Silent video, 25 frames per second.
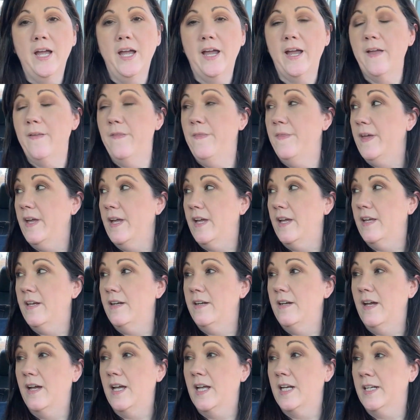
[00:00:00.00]
and
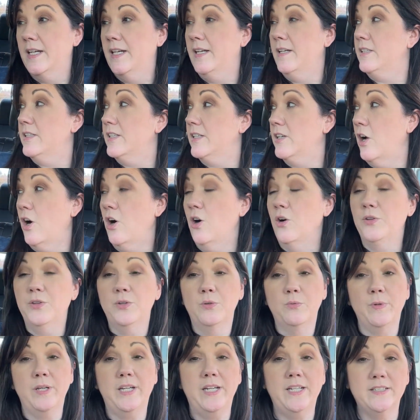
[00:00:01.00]
then and he did all
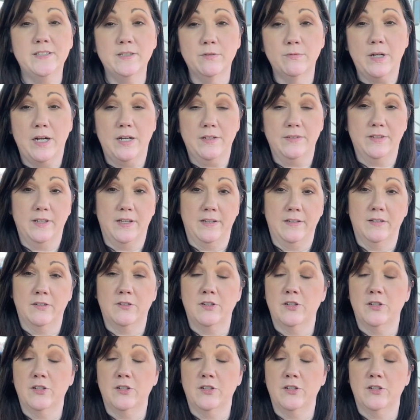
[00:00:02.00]
the weeds around the,